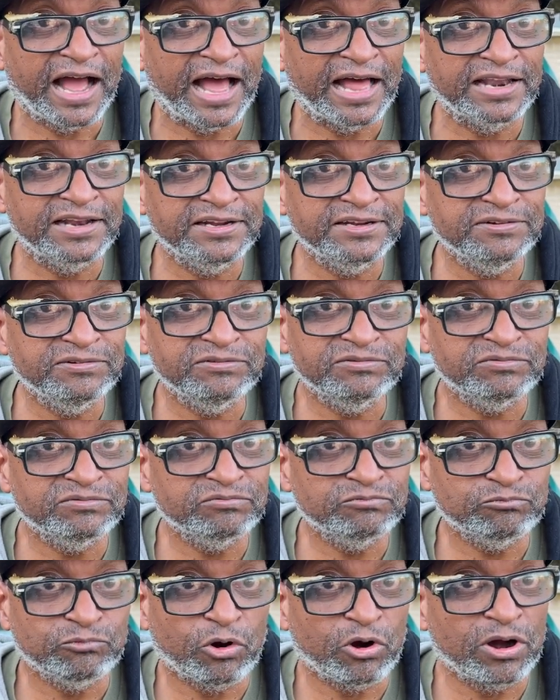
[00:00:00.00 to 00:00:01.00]
I didn't
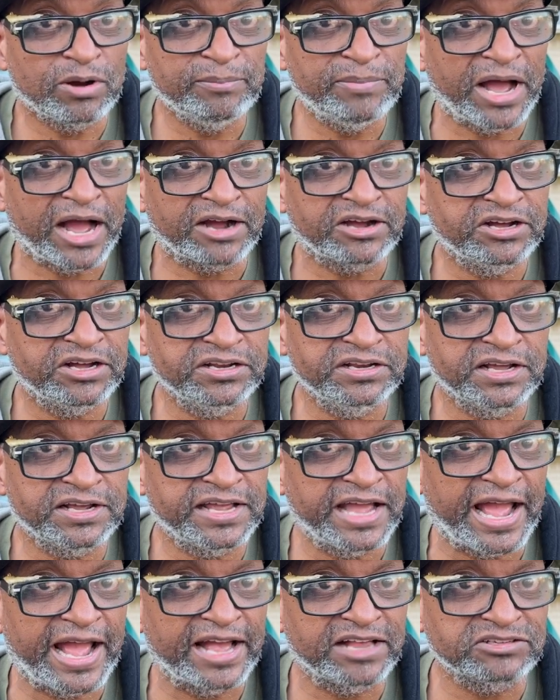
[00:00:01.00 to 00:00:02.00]
worry about cutting the
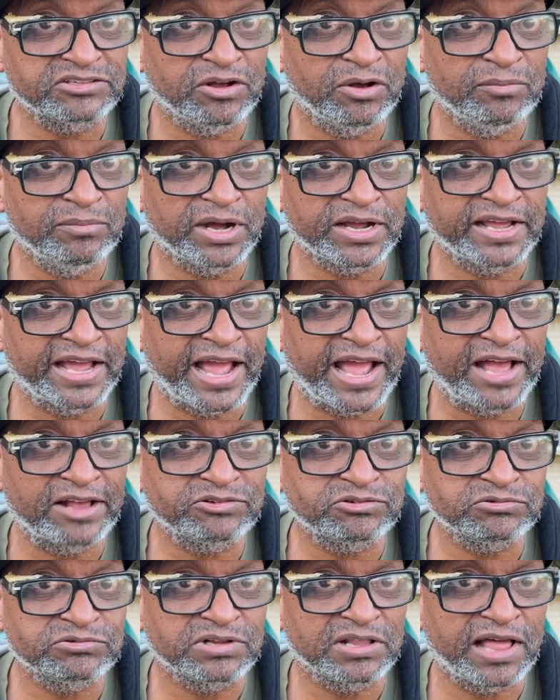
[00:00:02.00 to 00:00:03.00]
gas on. My
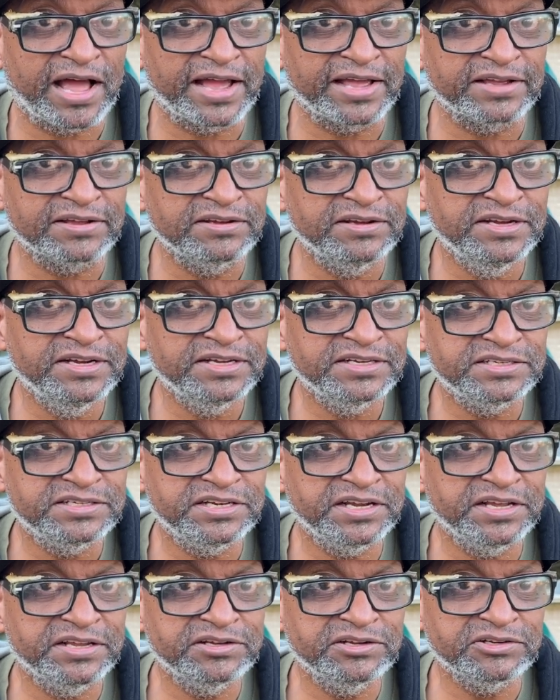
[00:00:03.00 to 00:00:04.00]
gas was like
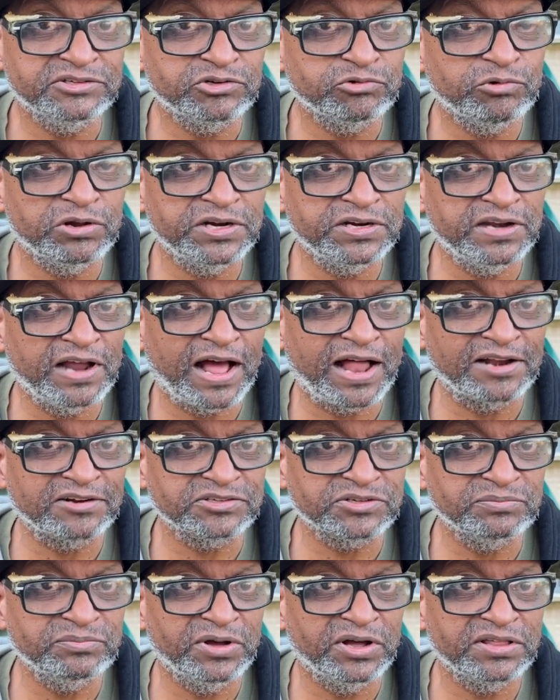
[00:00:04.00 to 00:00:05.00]
$10 to
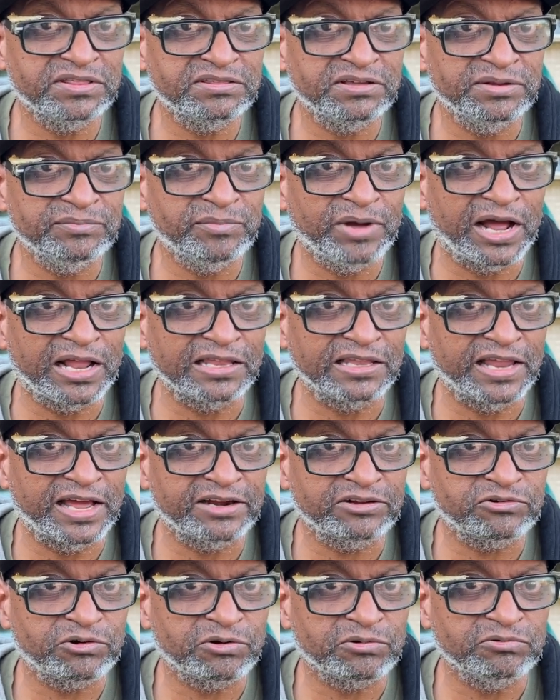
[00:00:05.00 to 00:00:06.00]
$20 a month, and my
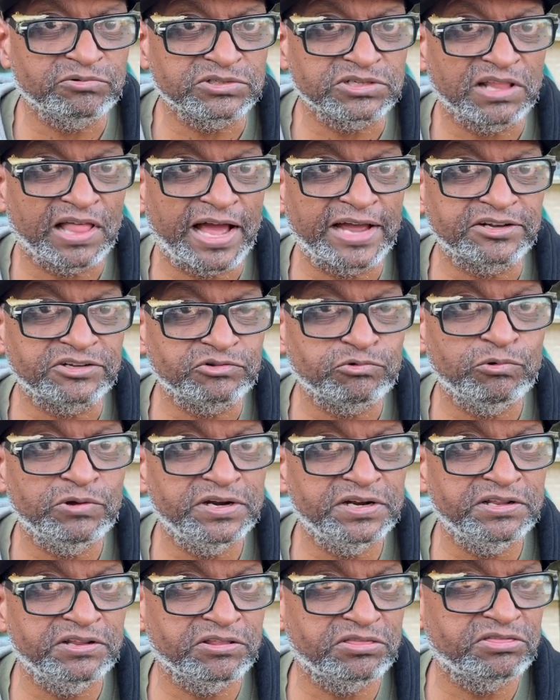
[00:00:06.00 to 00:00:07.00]
electric was like
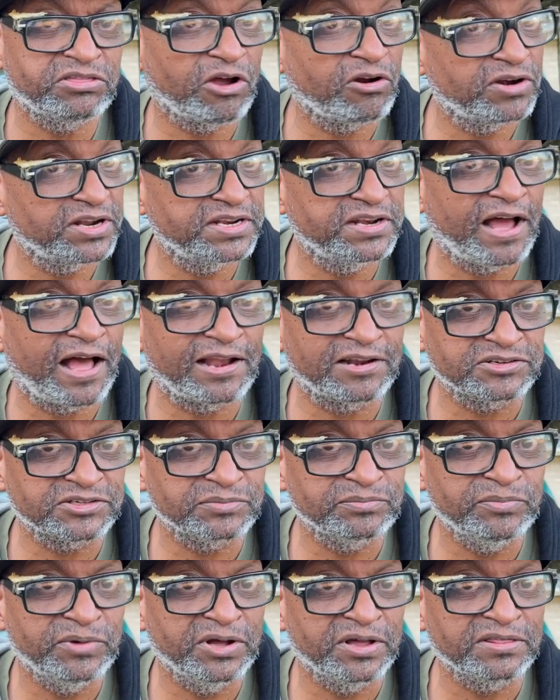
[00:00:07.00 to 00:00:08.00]
$20 to
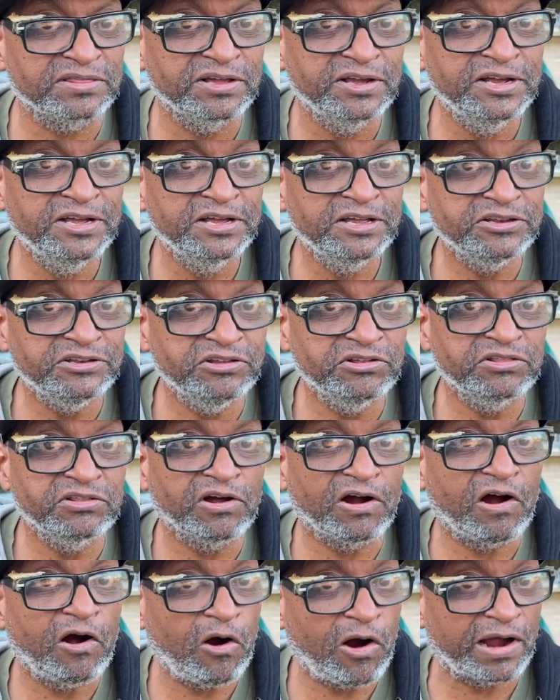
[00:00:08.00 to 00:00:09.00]
$30 a month during
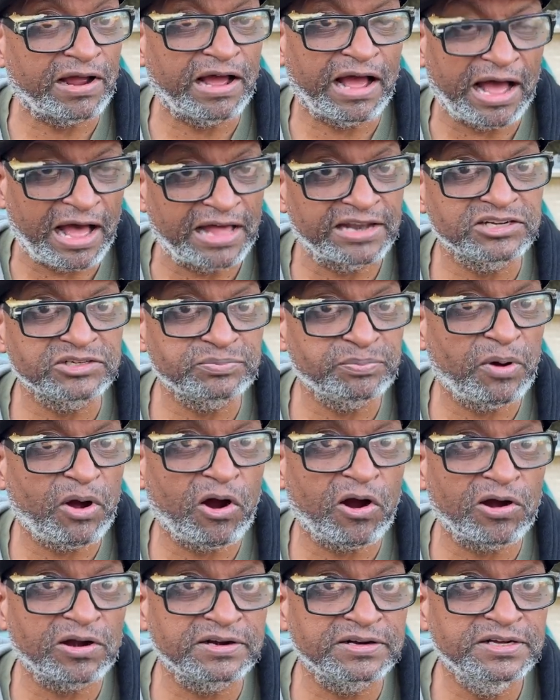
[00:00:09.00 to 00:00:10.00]
the hottest
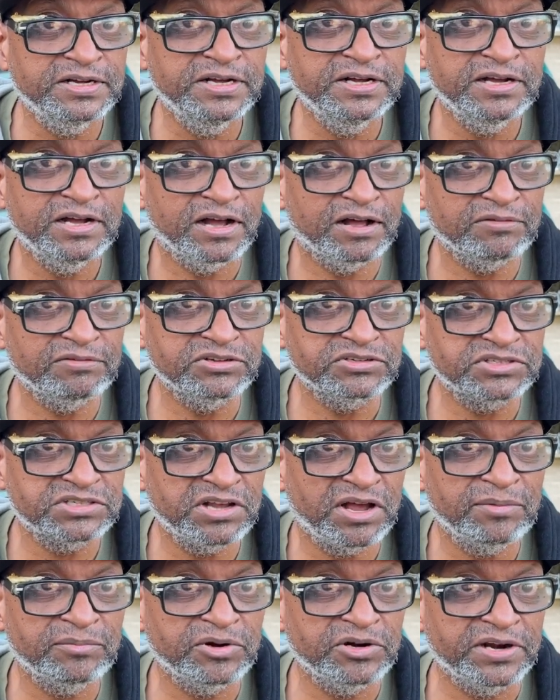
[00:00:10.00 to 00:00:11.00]
part of the
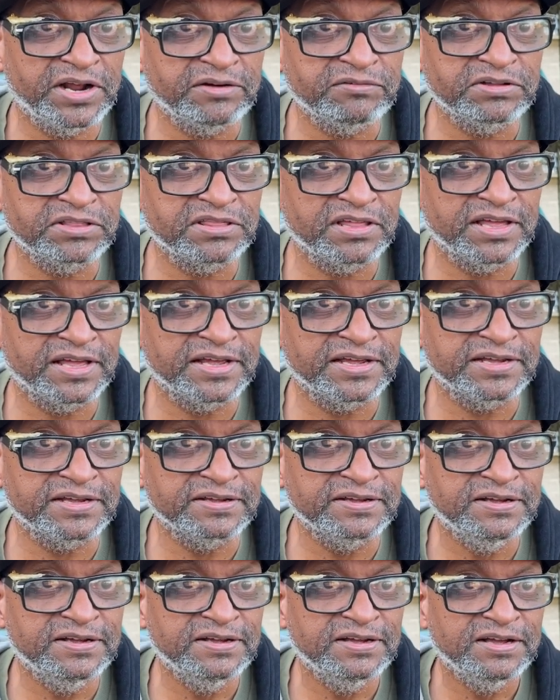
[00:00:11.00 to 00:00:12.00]
summer and
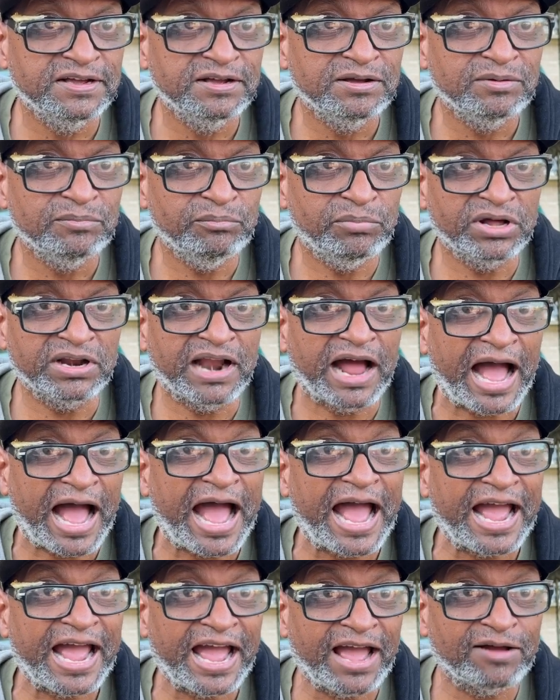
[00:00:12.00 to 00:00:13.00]
everything. But
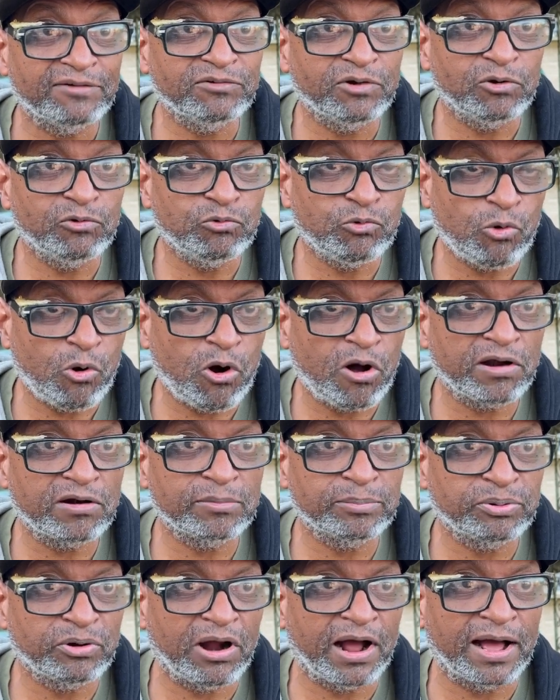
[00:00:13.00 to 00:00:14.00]
I have a
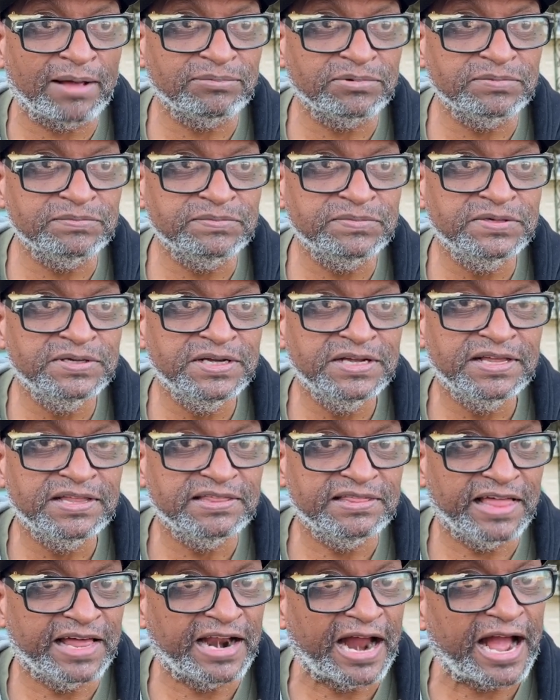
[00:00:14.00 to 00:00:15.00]
water problem
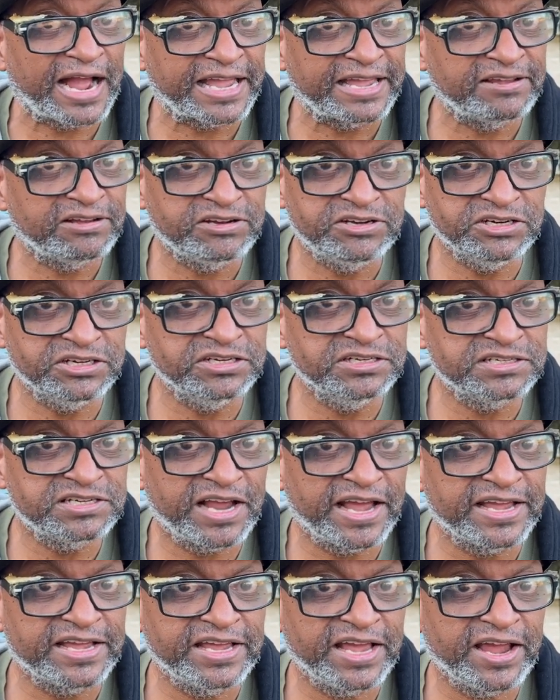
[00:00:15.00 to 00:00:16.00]
that I couldn't
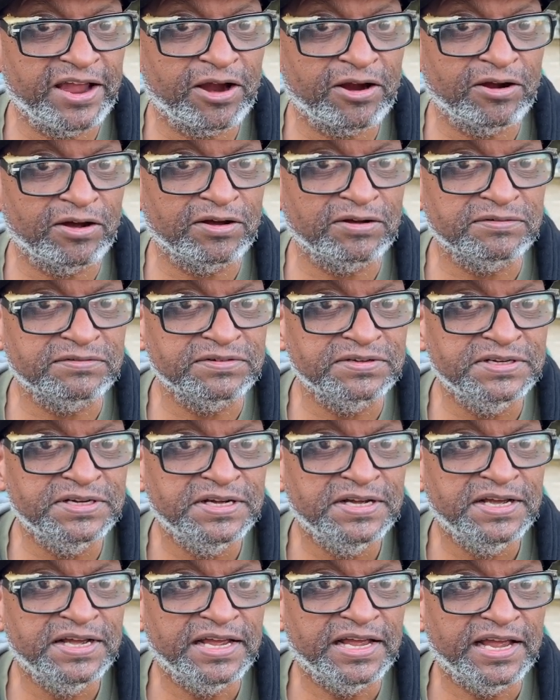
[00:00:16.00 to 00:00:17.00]
take care of,
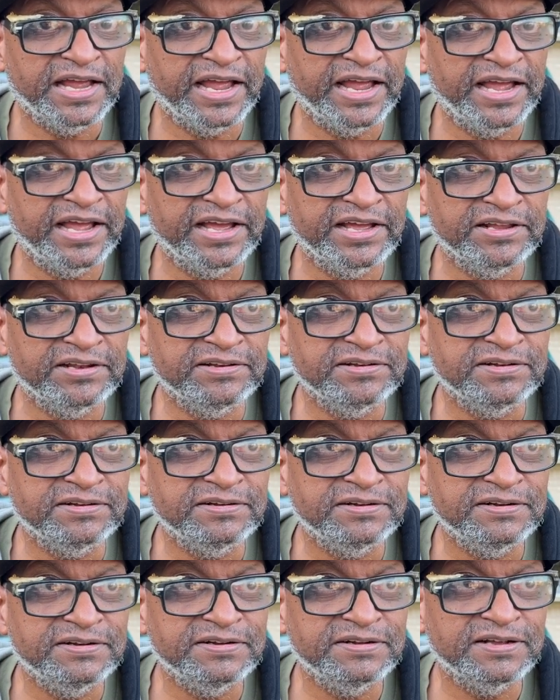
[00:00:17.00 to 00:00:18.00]
and
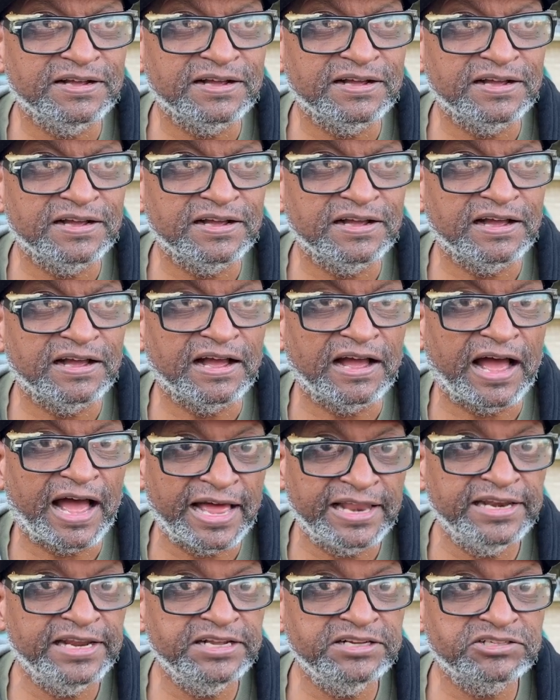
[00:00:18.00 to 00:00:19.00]

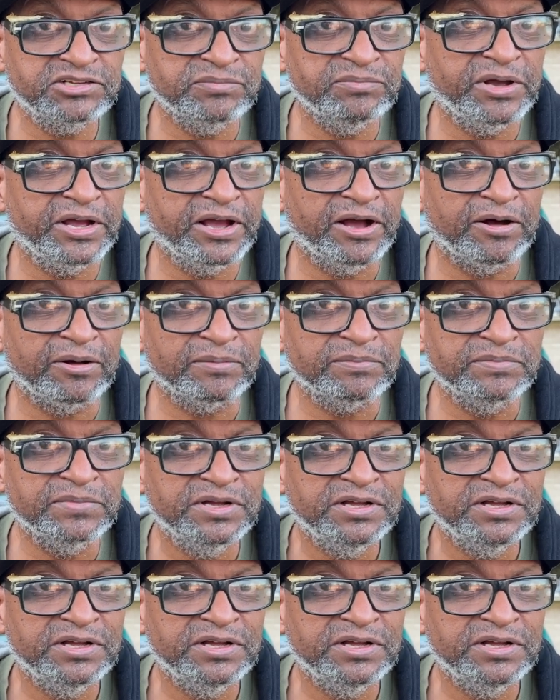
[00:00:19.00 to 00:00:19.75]
I need some help.